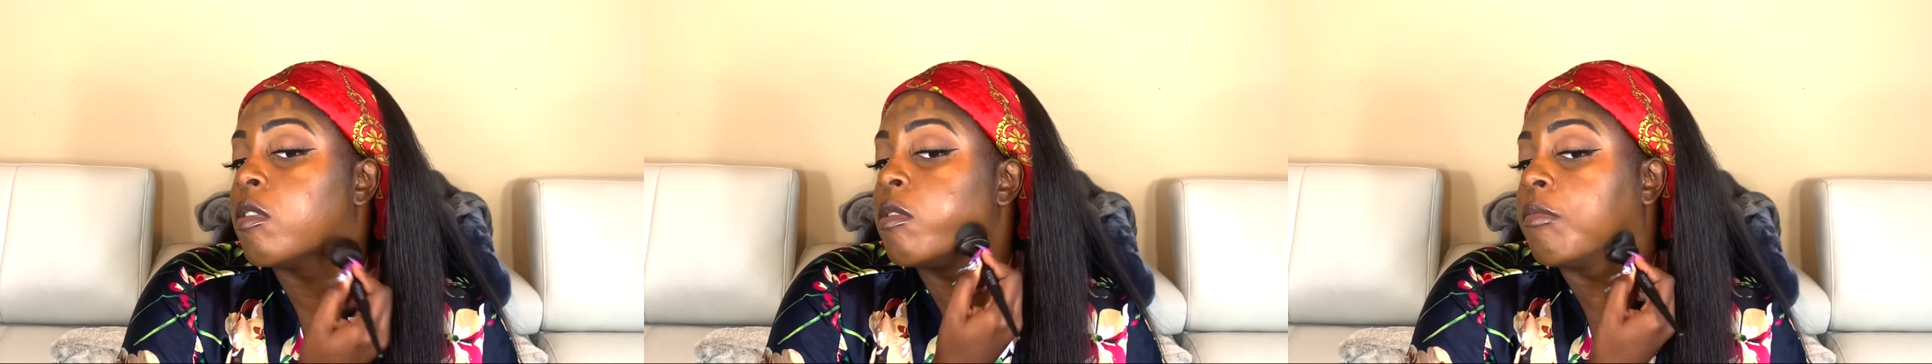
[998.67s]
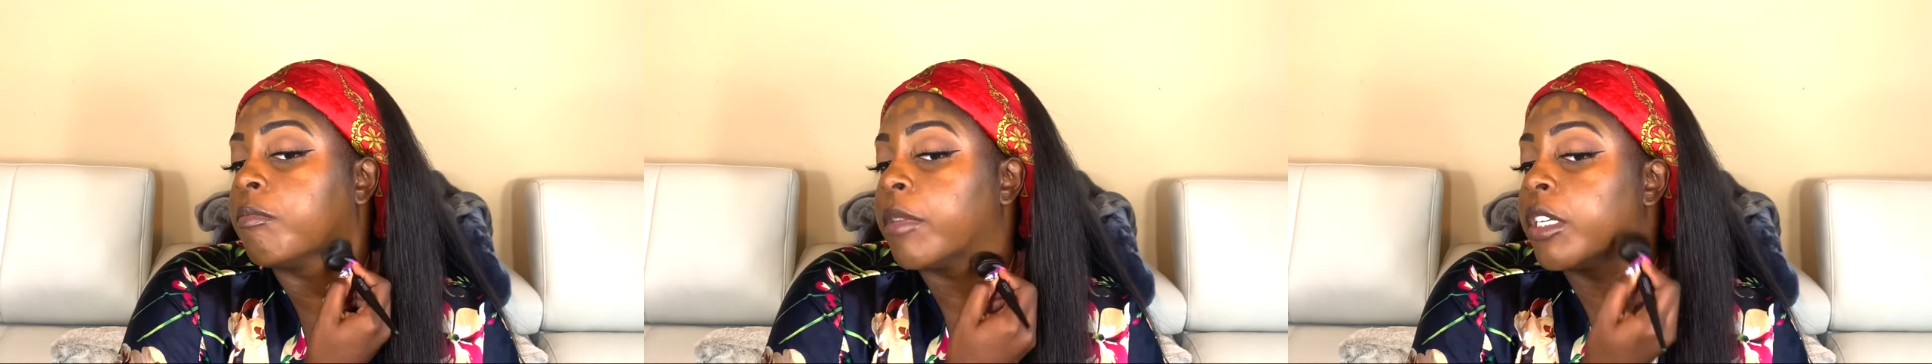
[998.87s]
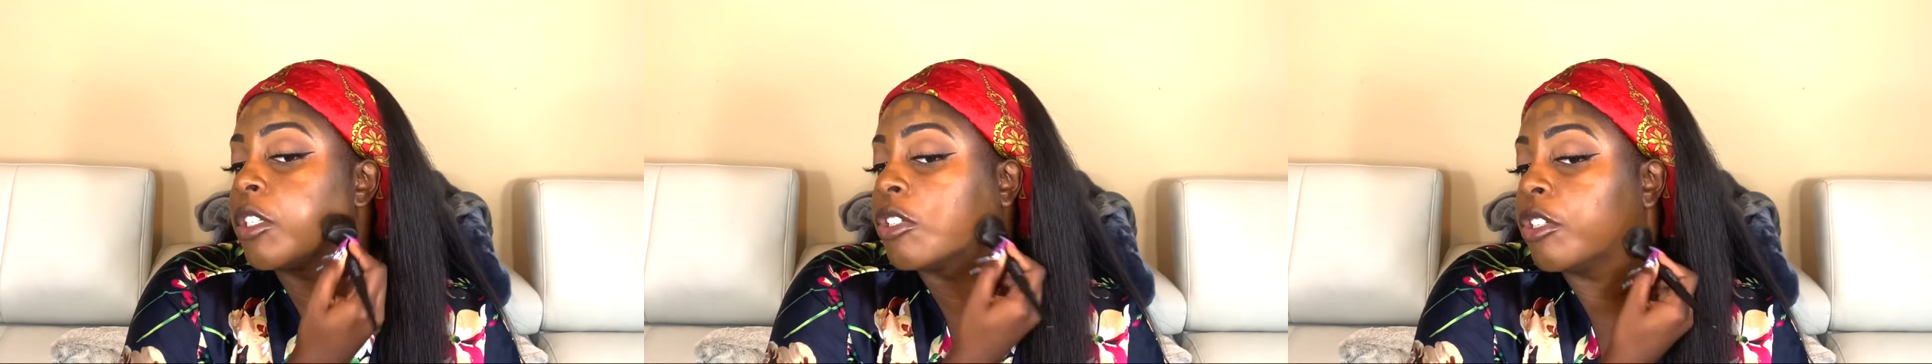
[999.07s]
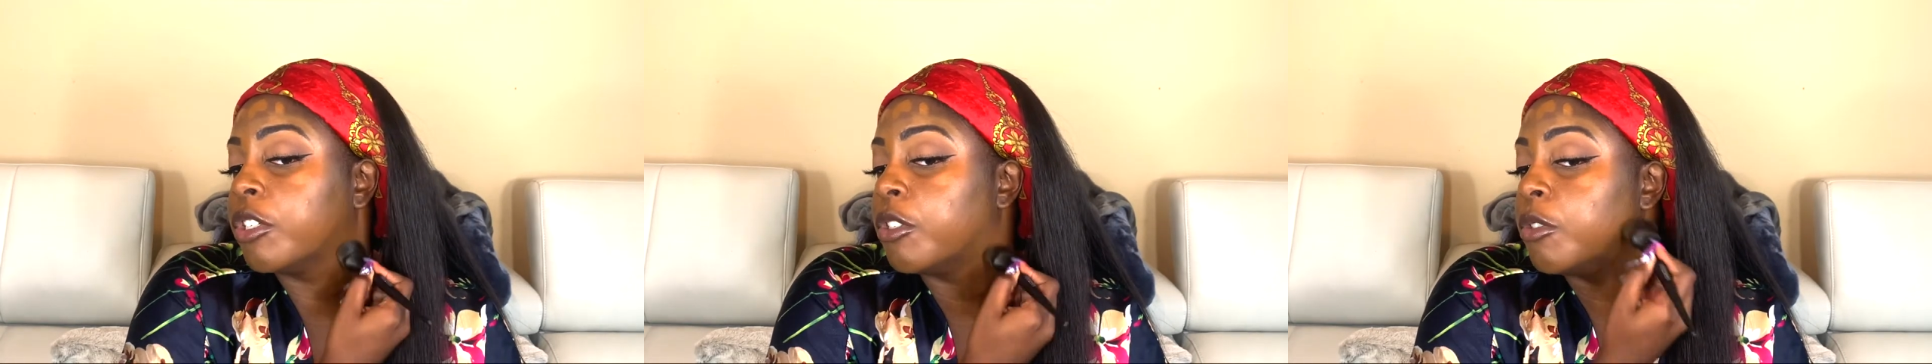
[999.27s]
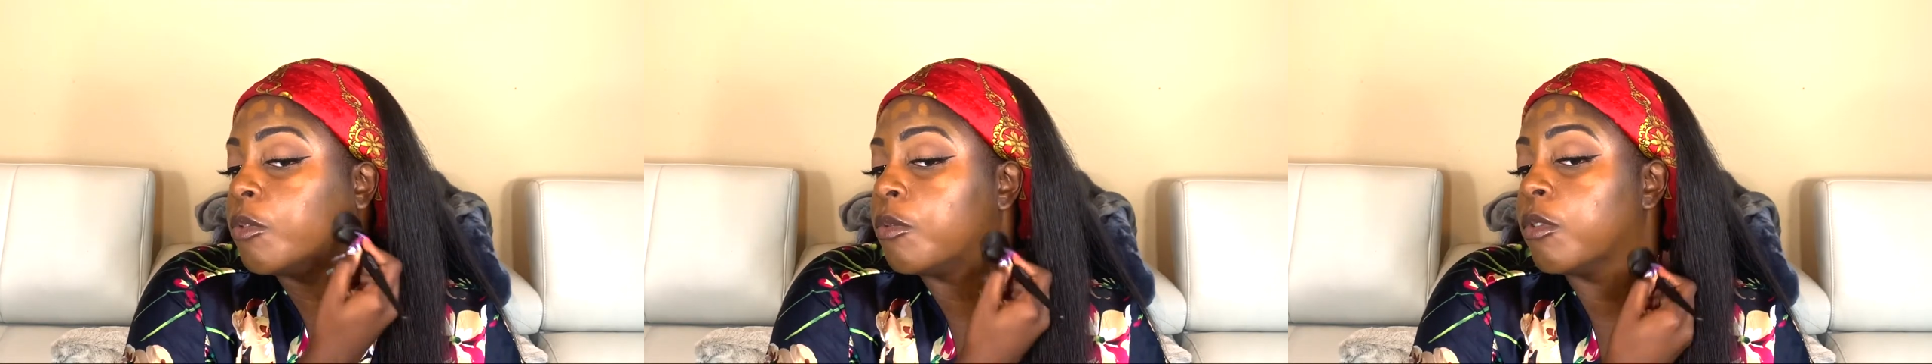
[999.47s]
Make sure
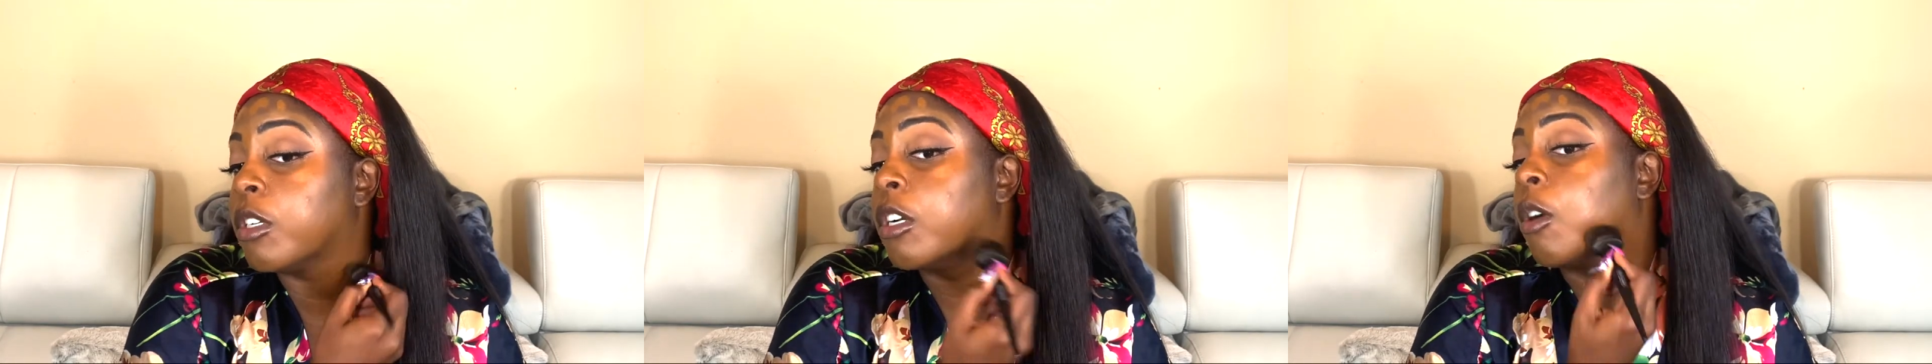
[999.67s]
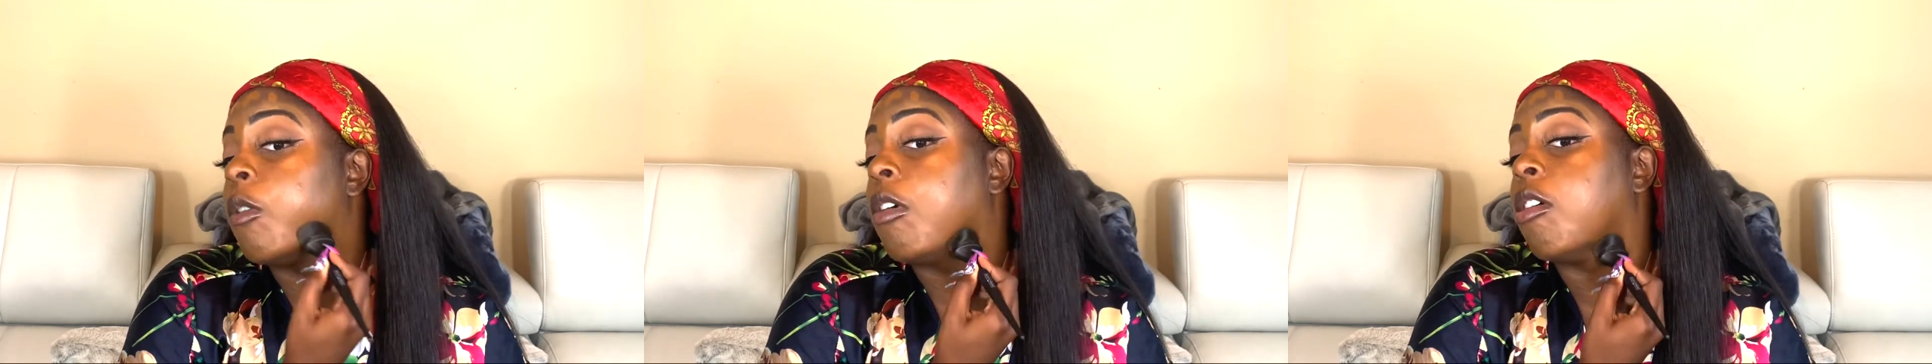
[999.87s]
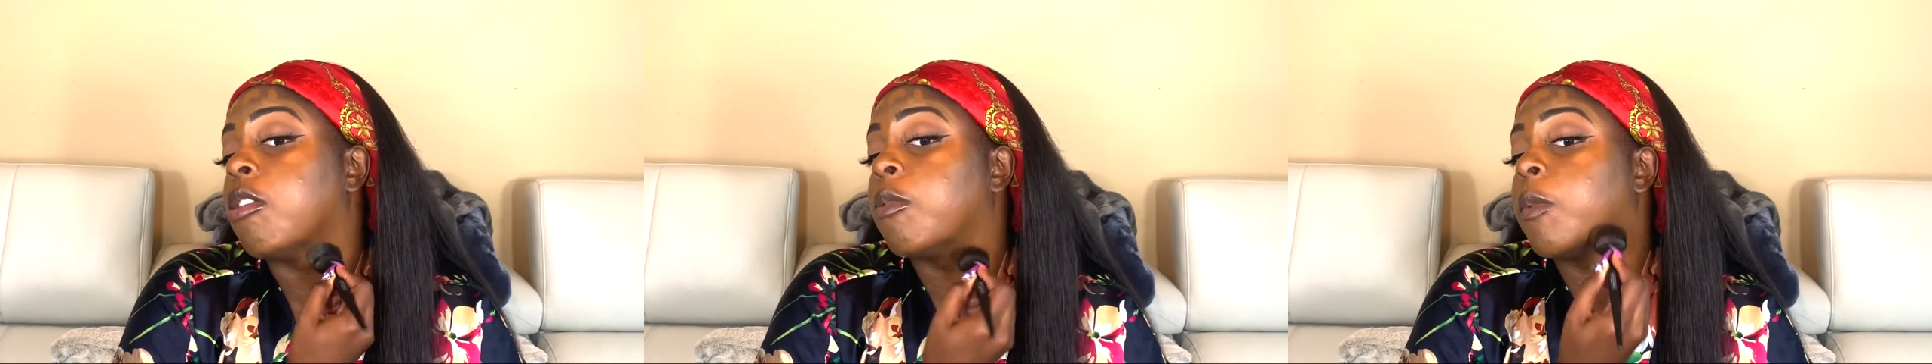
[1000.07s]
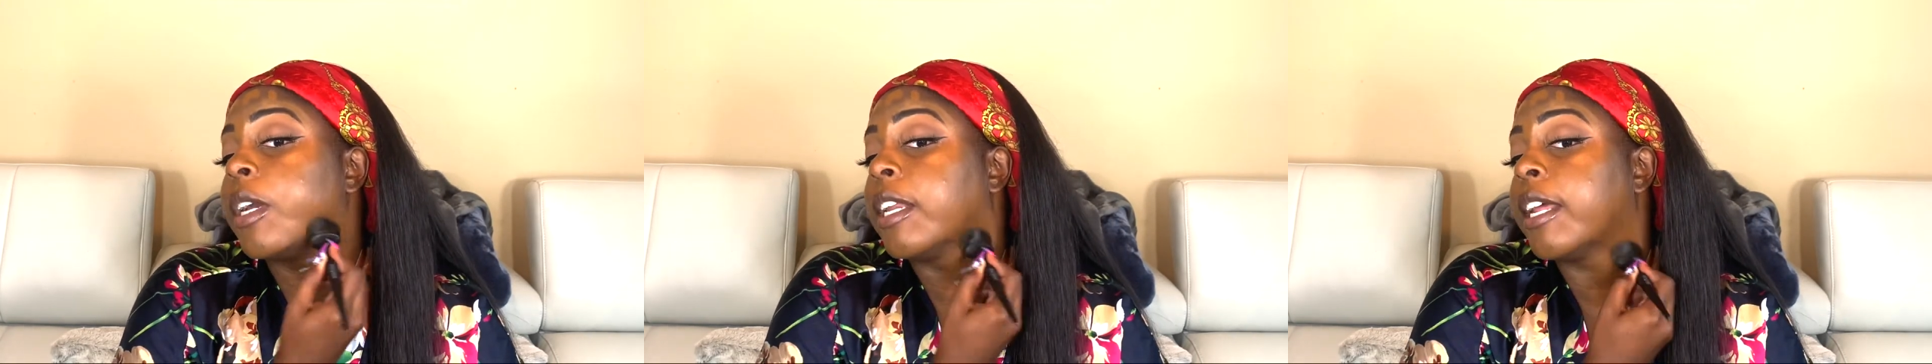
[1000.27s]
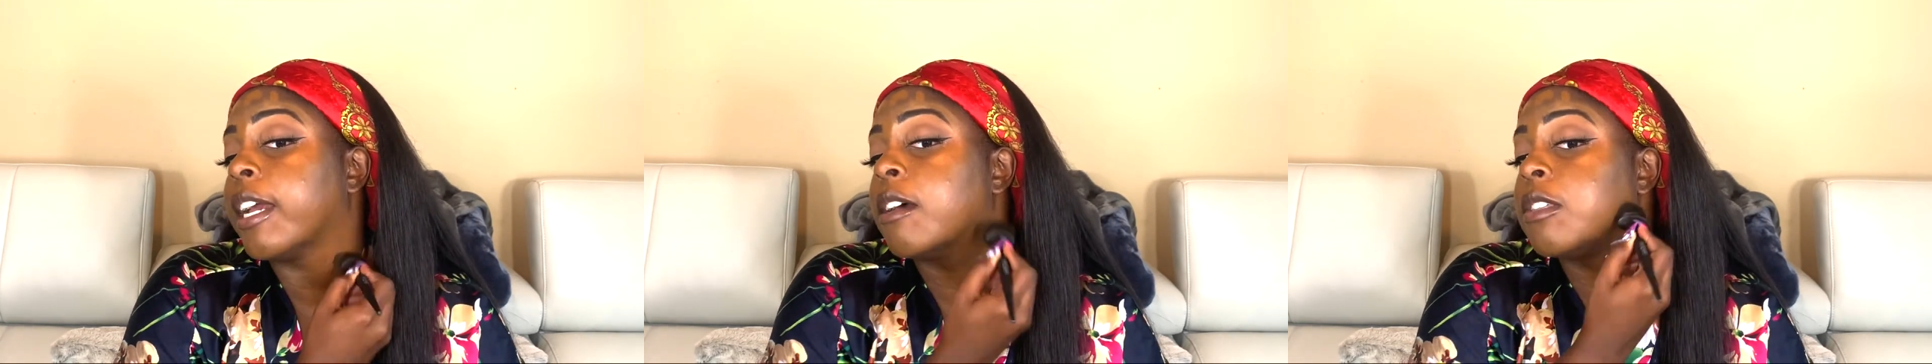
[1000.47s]
you go all the way
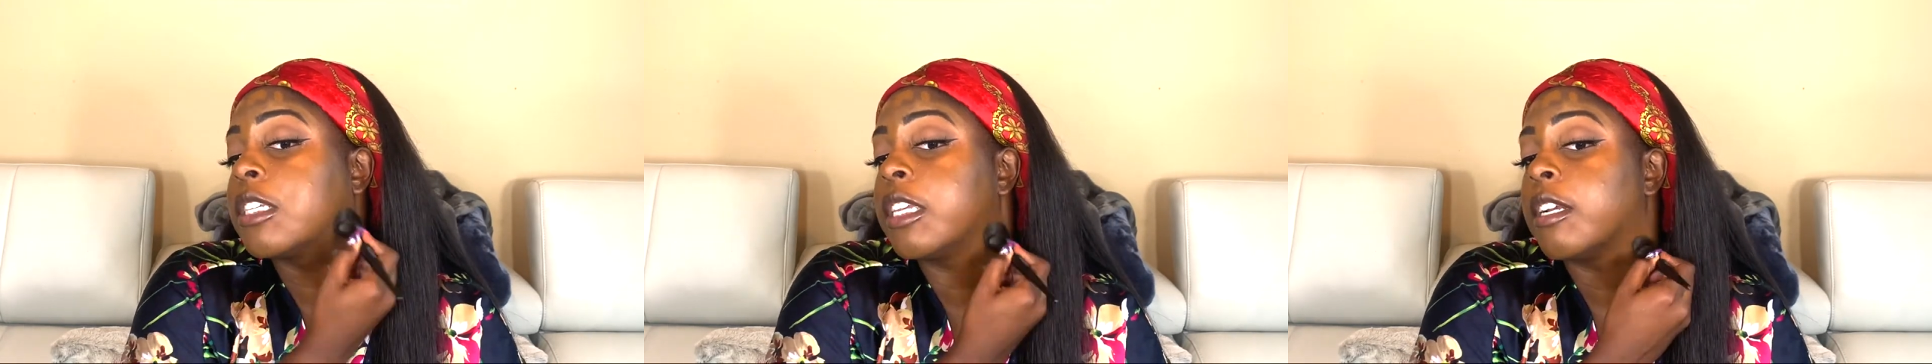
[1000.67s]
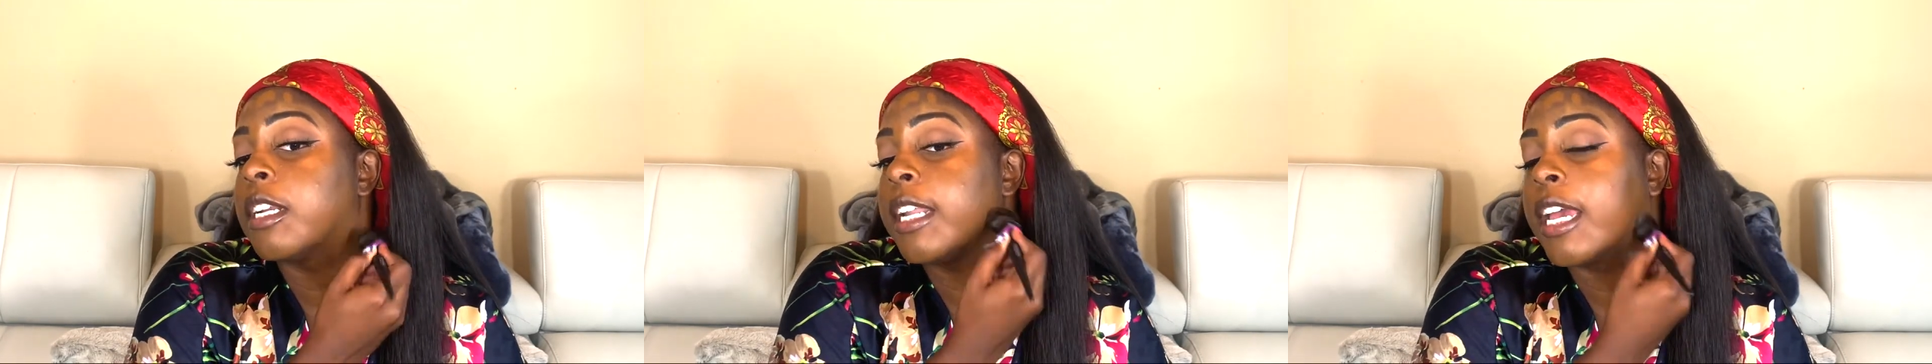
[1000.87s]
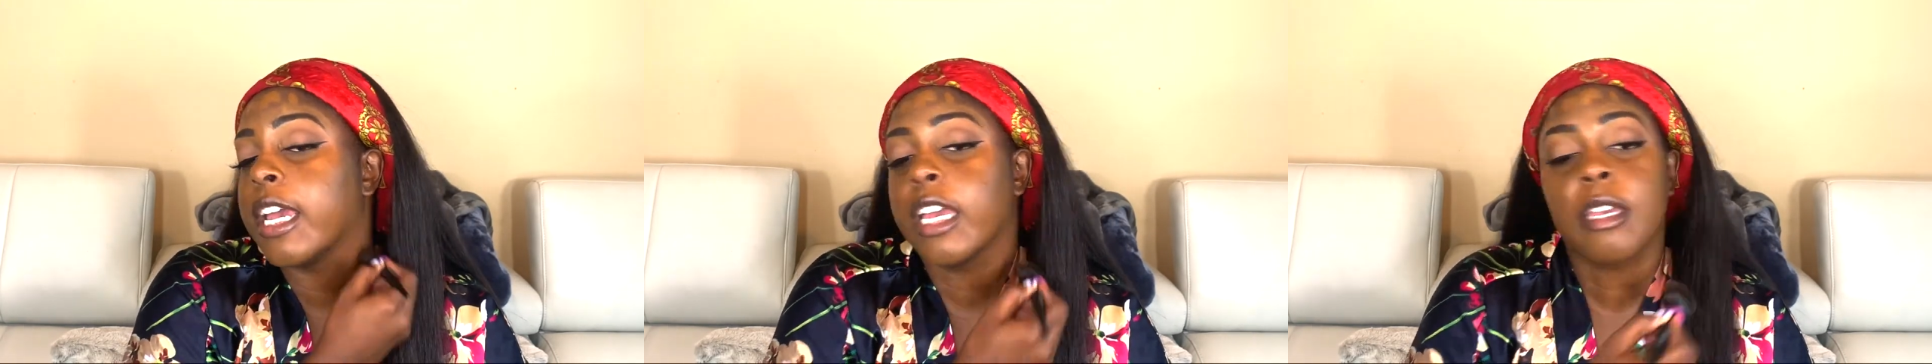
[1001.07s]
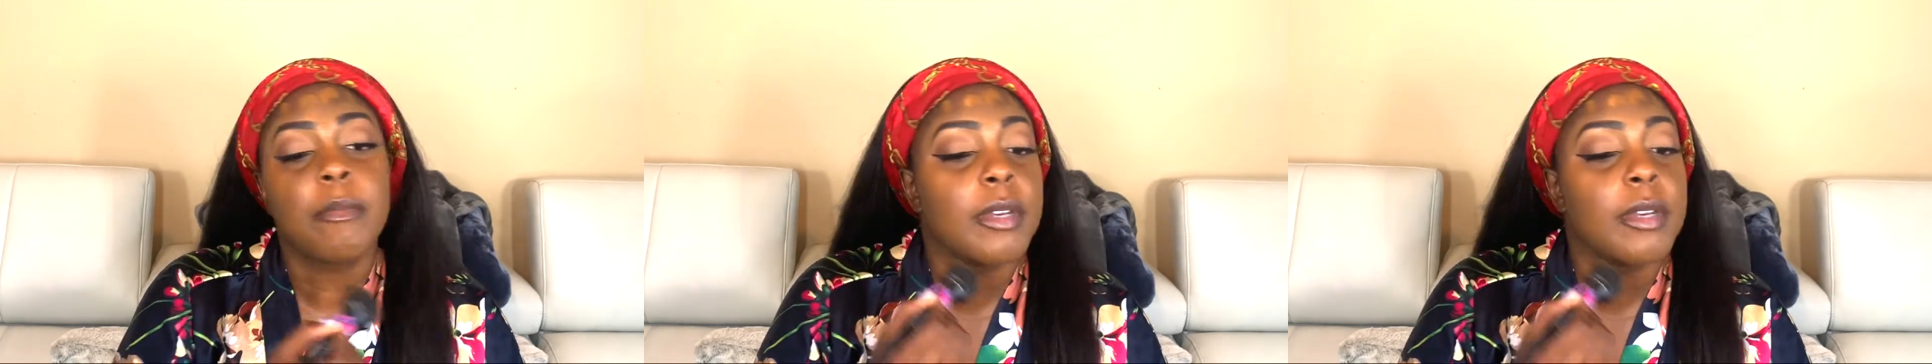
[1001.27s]
down to your neck,